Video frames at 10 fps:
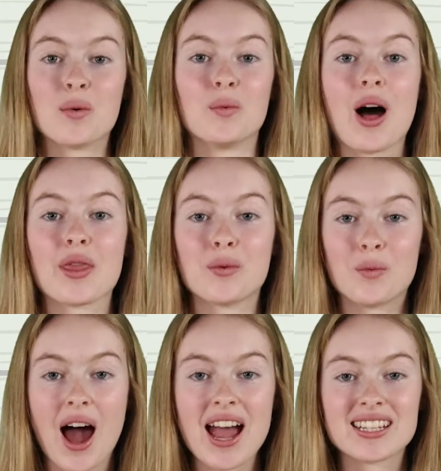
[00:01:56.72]
while the
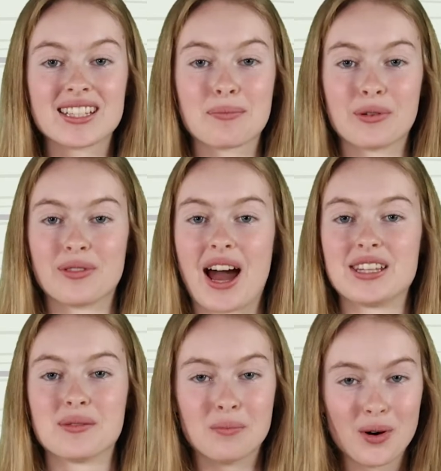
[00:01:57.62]
white
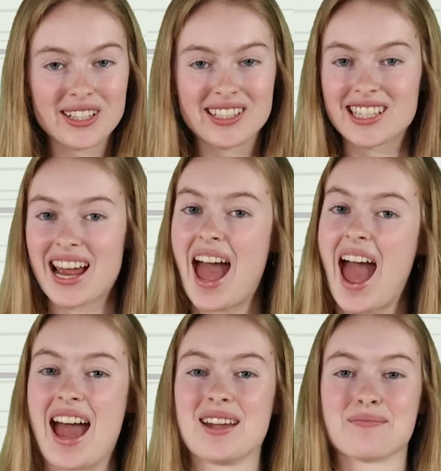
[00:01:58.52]
provides moisture
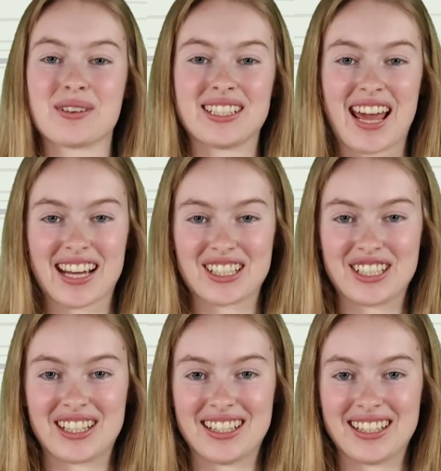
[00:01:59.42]
and
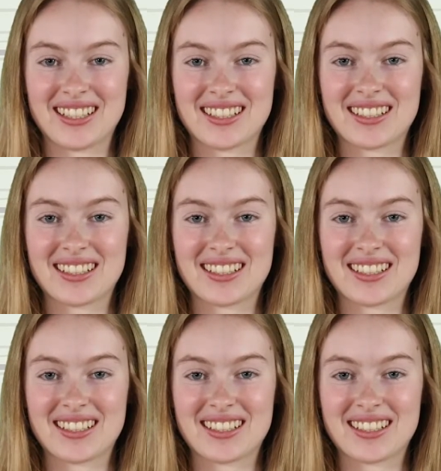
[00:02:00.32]
protection.